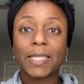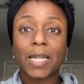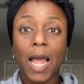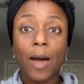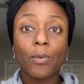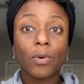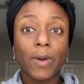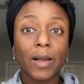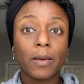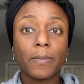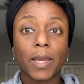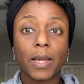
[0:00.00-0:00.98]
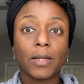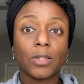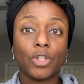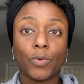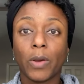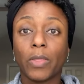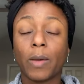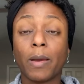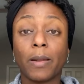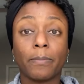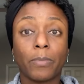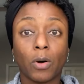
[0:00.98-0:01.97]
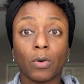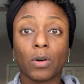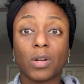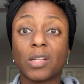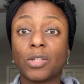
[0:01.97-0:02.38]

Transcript: And I would recommend doing them in bulk.